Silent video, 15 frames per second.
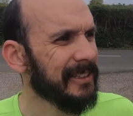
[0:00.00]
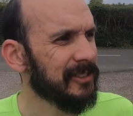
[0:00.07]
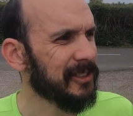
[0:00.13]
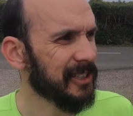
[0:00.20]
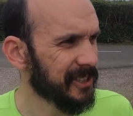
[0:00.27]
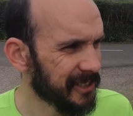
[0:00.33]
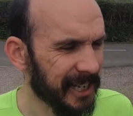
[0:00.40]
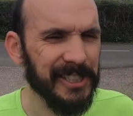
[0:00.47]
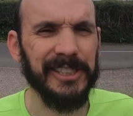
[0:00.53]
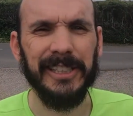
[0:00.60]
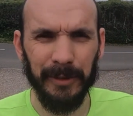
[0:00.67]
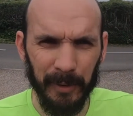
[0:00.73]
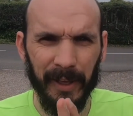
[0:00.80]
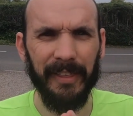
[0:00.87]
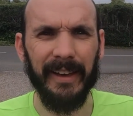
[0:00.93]
discussing
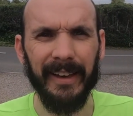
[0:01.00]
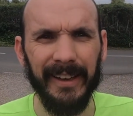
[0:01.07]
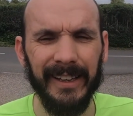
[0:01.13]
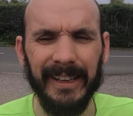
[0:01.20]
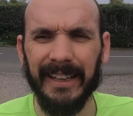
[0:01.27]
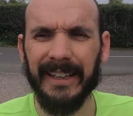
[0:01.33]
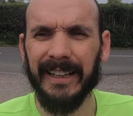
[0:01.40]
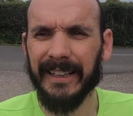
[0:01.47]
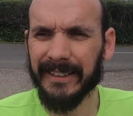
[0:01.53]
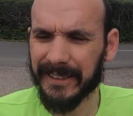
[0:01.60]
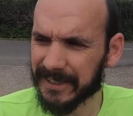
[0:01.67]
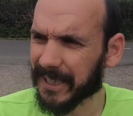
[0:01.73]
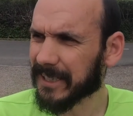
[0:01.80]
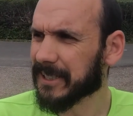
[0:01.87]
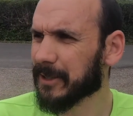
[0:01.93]
the weather
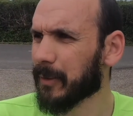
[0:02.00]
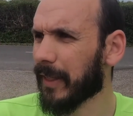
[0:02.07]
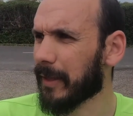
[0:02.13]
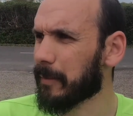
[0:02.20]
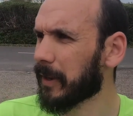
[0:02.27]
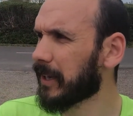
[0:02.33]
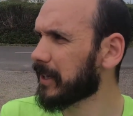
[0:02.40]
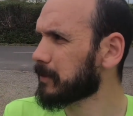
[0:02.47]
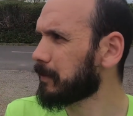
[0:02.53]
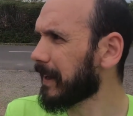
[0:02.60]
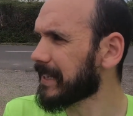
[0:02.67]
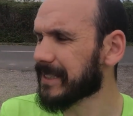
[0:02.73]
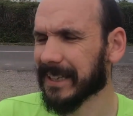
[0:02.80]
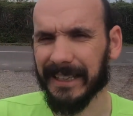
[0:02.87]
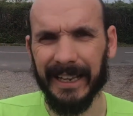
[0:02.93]
because
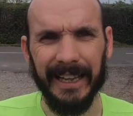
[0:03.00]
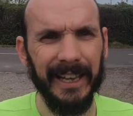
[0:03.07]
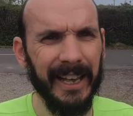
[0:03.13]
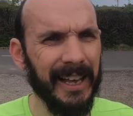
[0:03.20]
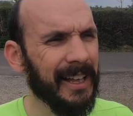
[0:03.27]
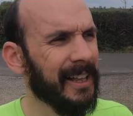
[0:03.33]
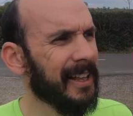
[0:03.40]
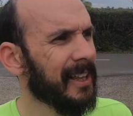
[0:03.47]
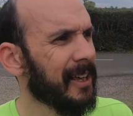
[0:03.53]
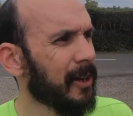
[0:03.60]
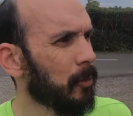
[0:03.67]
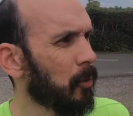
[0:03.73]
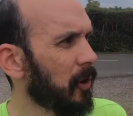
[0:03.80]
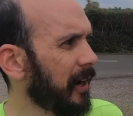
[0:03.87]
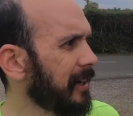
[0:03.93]
basically
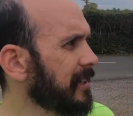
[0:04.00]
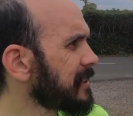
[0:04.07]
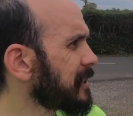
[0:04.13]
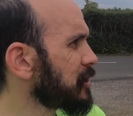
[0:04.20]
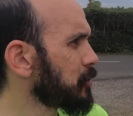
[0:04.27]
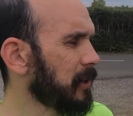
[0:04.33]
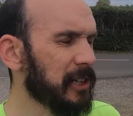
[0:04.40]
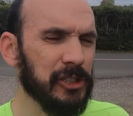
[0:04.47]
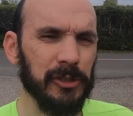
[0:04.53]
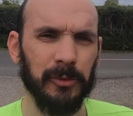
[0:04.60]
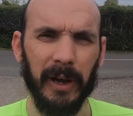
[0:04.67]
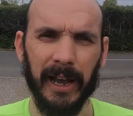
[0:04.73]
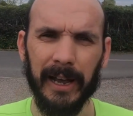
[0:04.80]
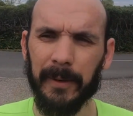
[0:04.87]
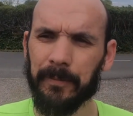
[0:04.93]
we're in a situation
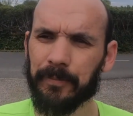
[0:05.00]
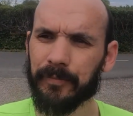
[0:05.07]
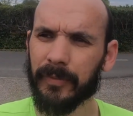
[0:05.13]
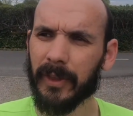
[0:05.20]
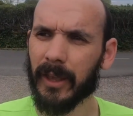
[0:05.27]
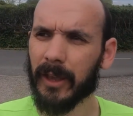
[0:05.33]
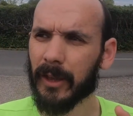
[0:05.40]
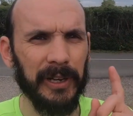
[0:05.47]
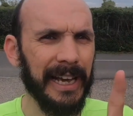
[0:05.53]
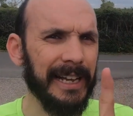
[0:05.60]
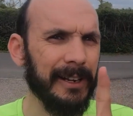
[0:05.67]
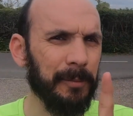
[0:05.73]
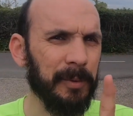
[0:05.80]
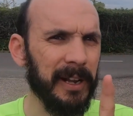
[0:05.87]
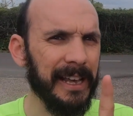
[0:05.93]
where we
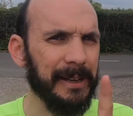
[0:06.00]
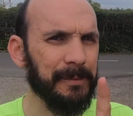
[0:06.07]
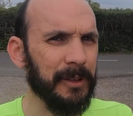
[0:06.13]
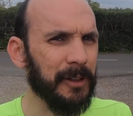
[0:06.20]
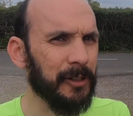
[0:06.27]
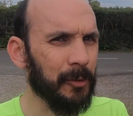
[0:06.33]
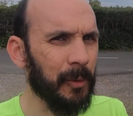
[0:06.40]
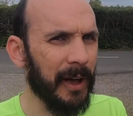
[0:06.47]
cannot blame the